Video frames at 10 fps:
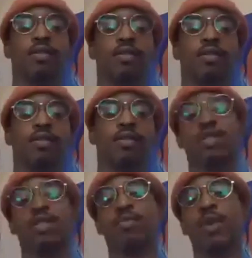So I would
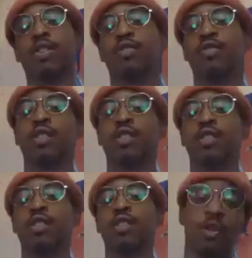just make sure that you
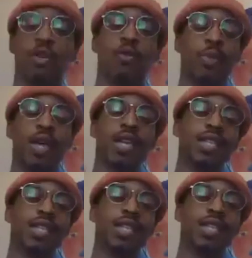keep your P's
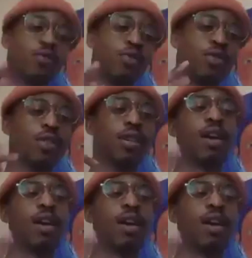and Q's
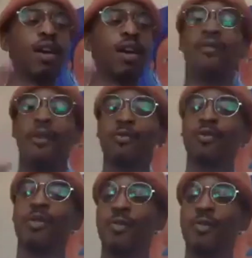formed
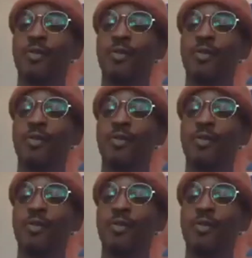on me.